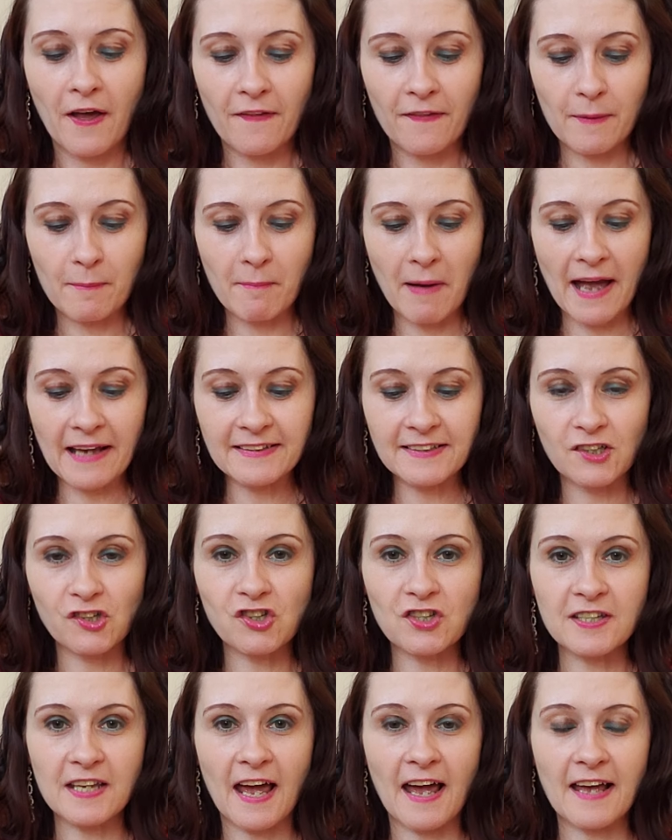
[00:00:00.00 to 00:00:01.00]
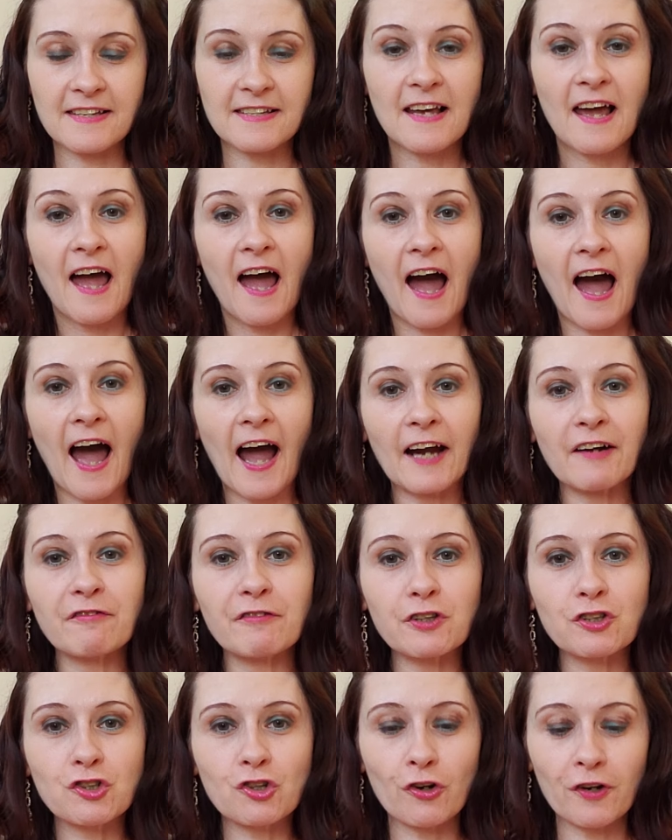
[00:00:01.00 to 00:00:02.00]
The message says, I
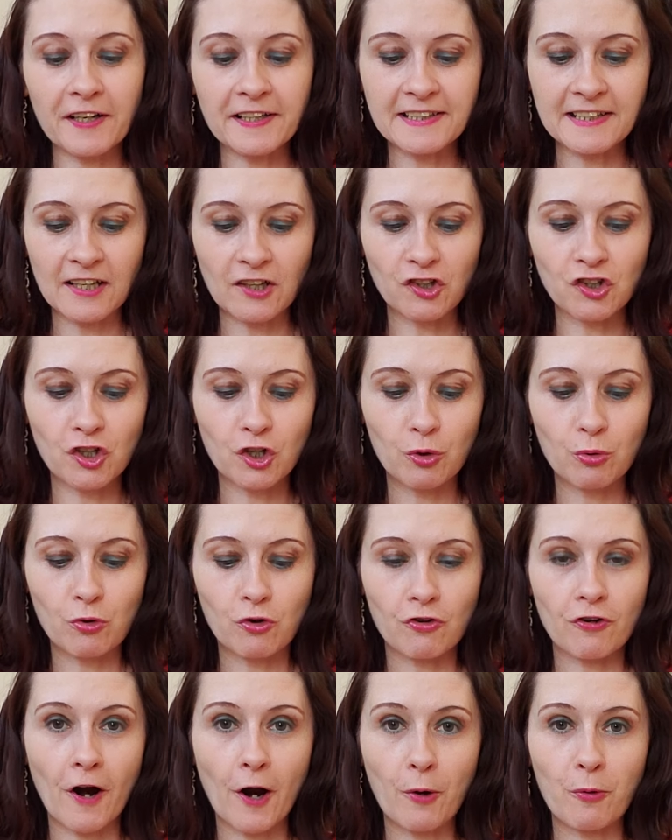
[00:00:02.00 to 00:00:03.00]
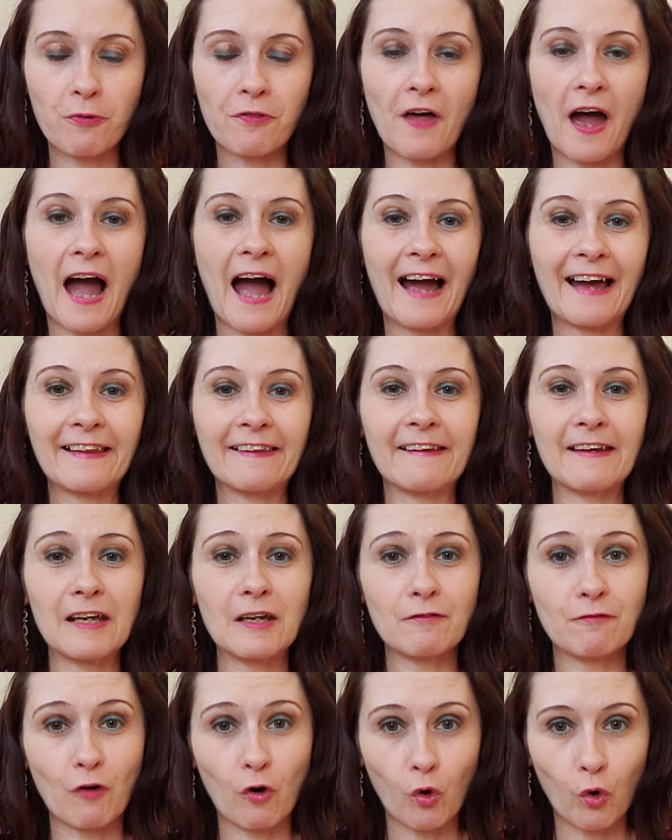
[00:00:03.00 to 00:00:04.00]
rejoice in new growth. I
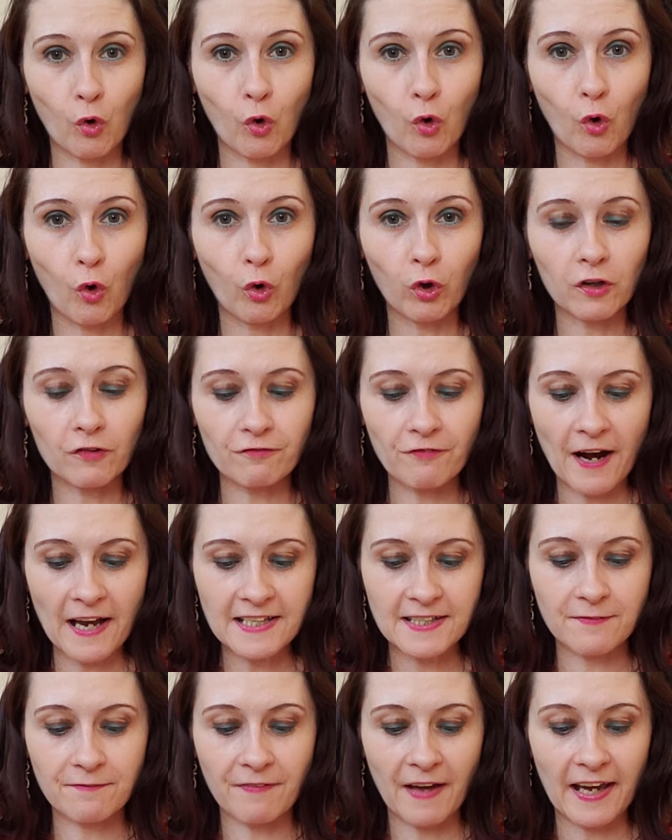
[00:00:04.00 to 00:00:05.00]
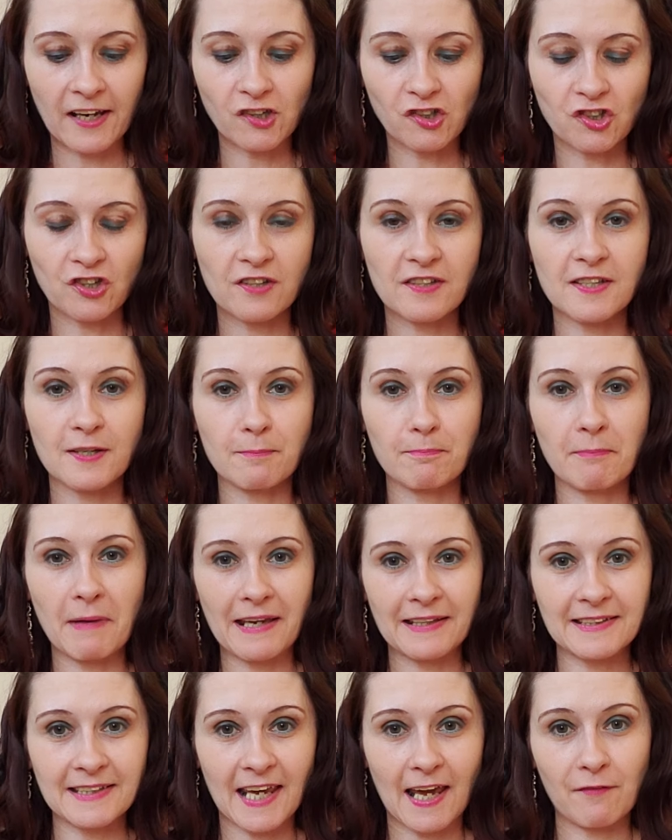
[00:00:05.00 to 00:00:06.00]
leave all reservations and
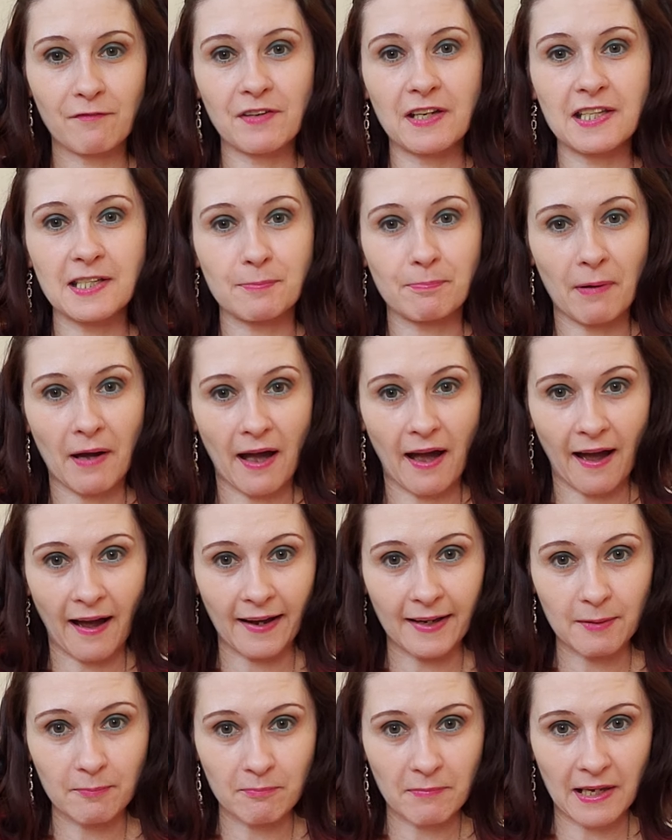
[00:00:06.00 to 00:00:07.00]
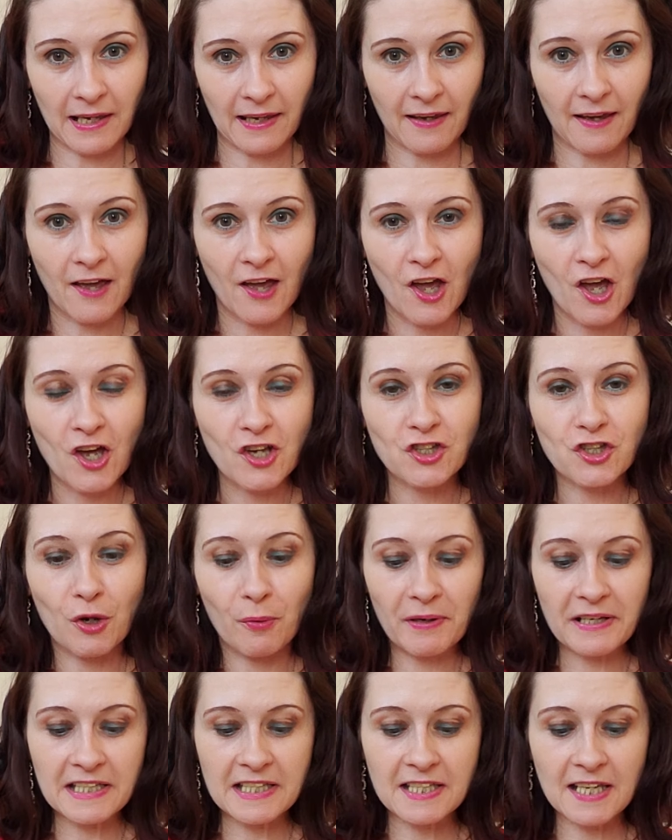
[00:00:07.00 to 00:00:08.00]
misgivings behind me. So
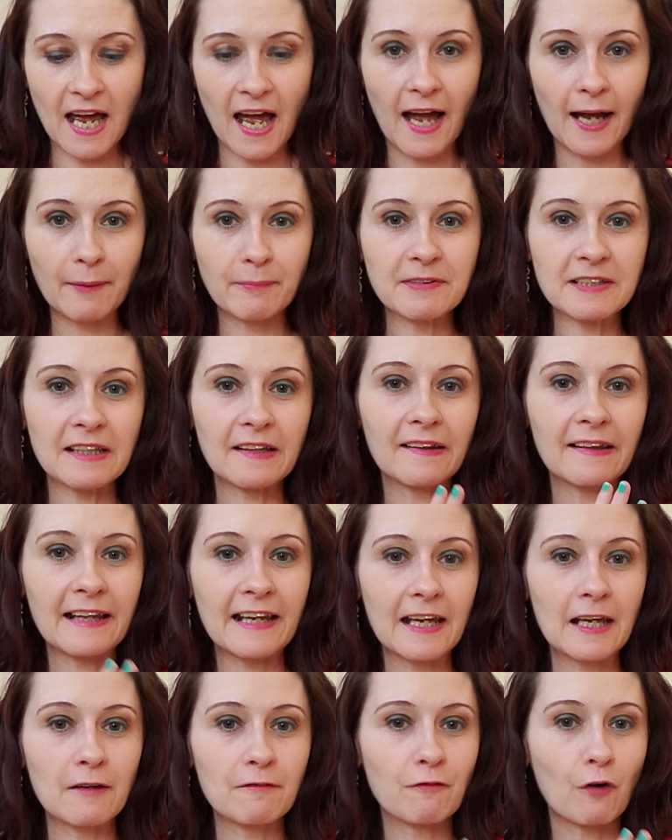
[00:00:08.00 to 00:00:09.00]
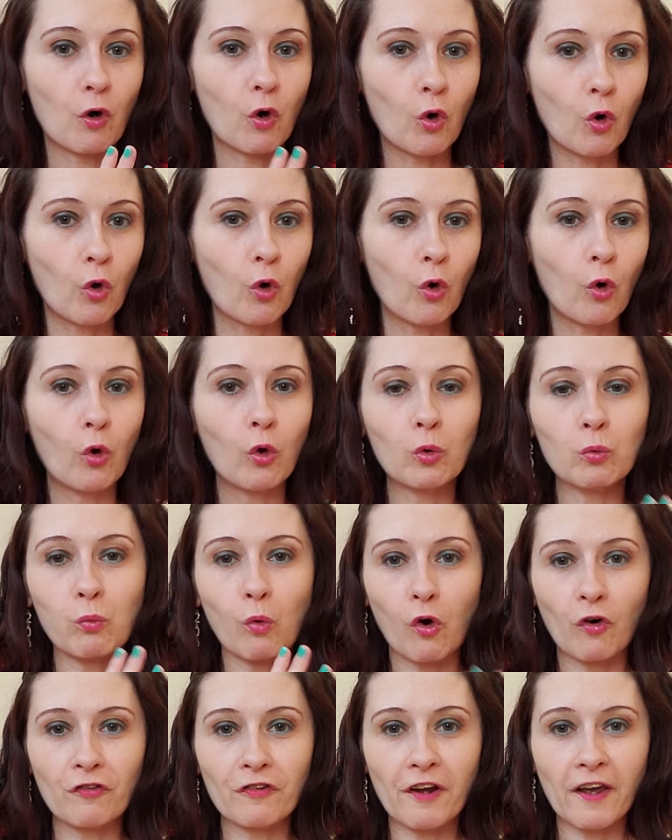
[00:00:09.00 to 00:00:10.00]
it's time to leave all
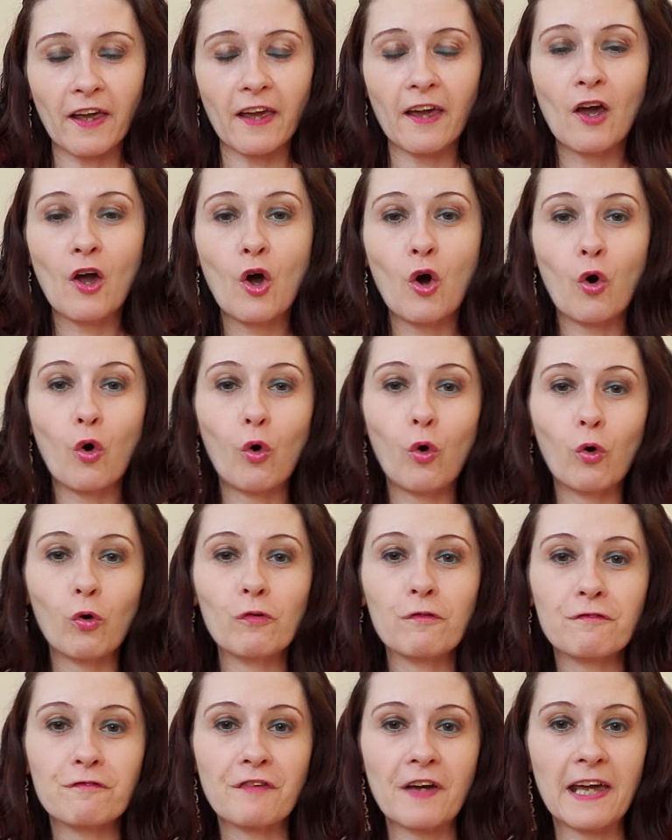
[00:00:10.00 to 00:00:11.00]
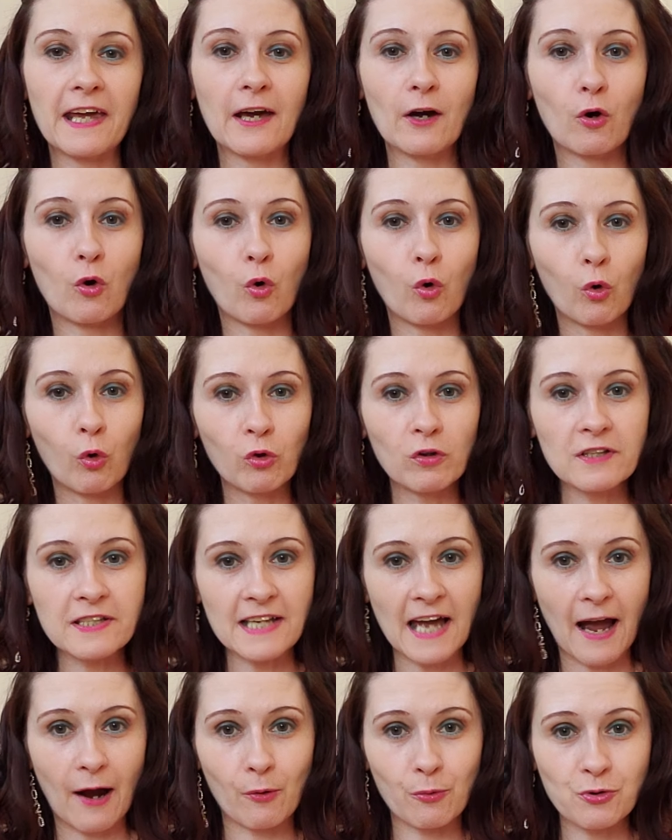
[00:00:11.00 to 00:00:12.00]
worry, all fear, all
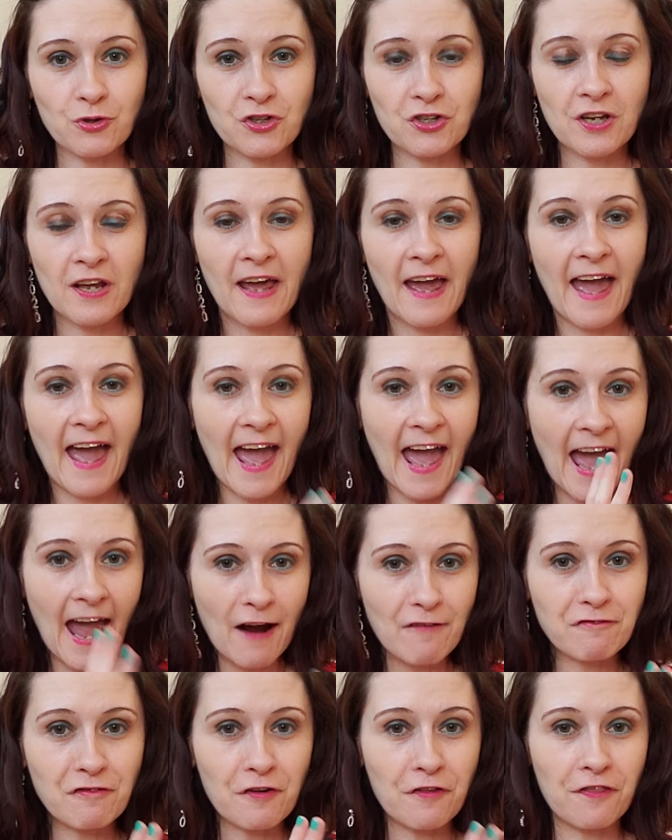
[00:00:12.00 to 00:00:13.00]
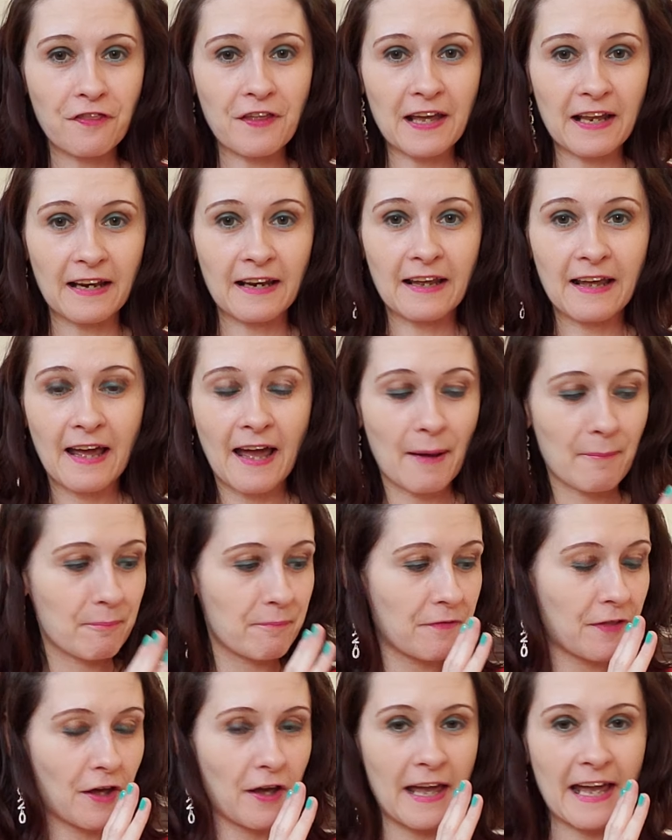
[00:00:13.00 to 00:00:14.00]
doubt, everything
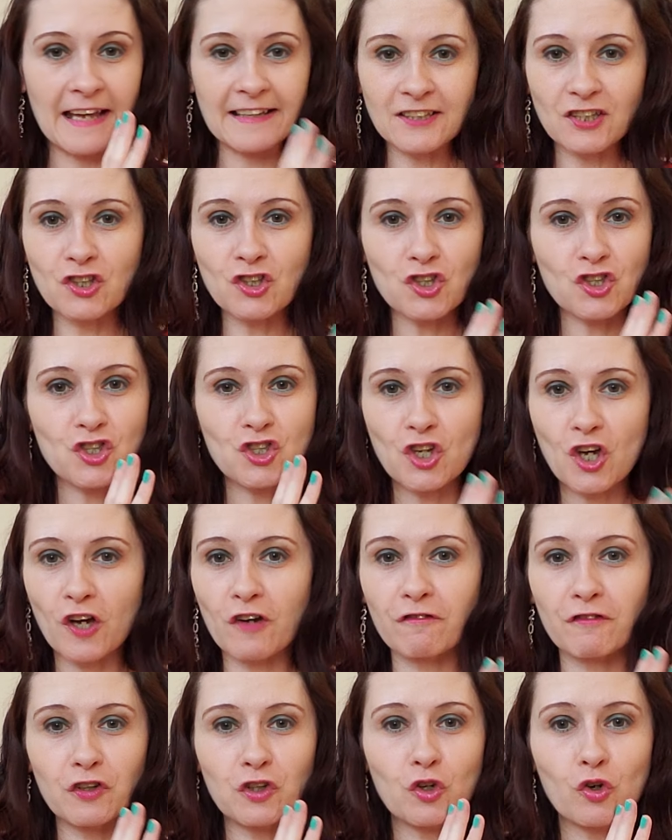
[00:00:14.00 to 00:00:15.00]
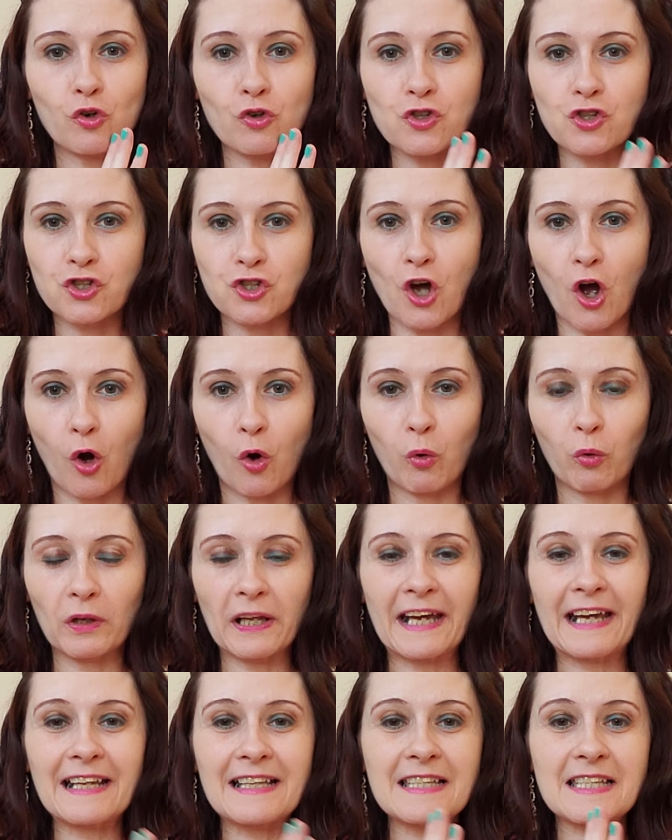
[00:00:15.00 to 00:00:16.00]
that isn't serving your
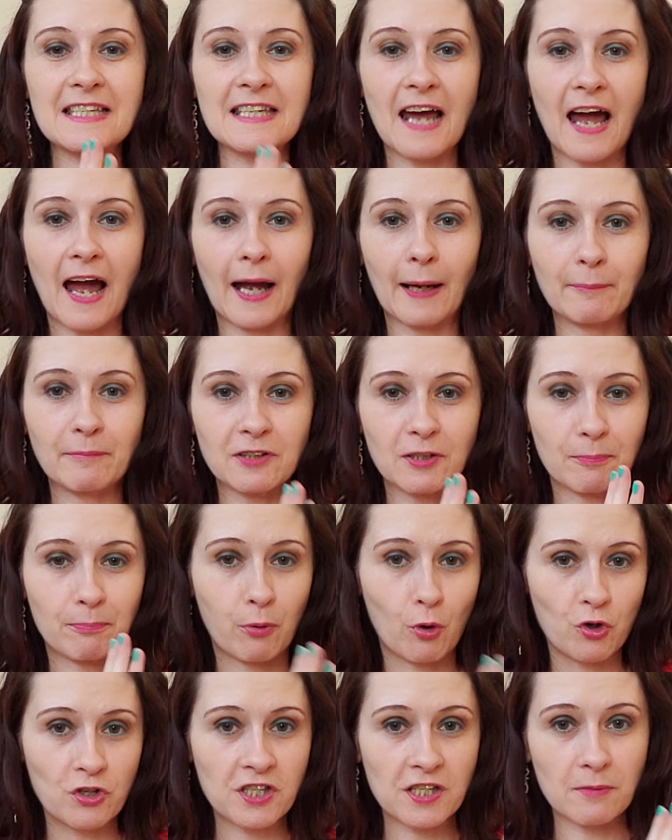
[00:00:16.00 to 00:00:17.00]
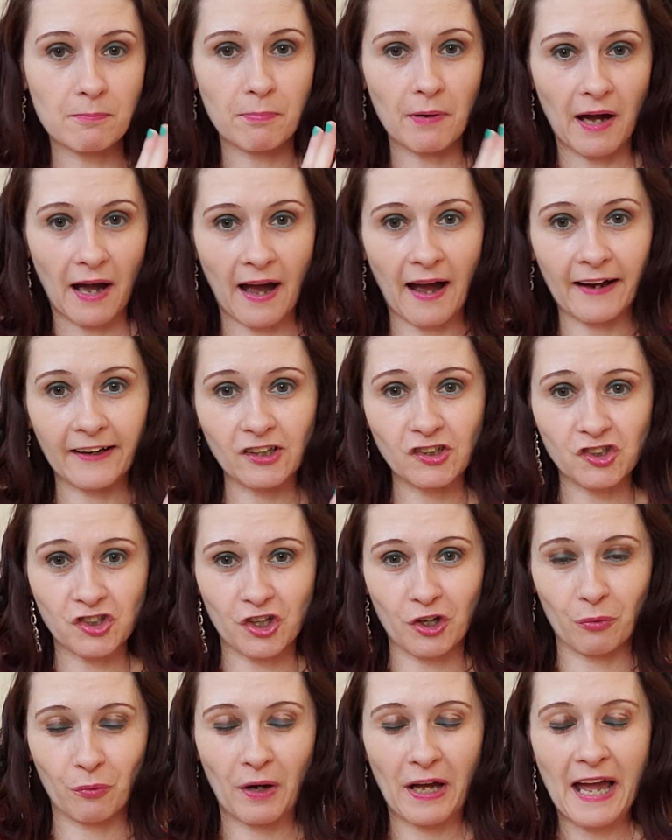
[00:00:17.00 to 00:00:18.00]
soul. It's time to put it behind
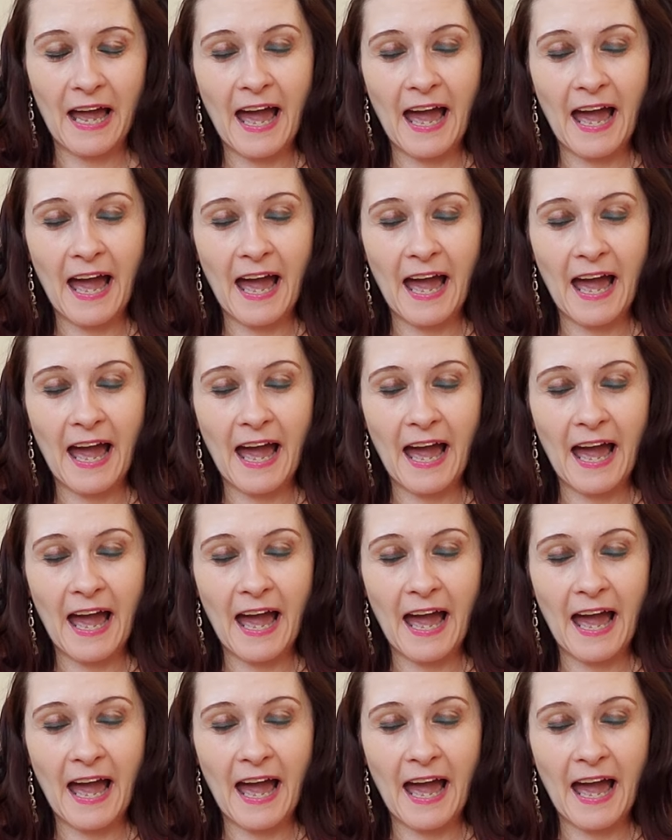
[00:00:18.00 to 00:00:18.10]
you.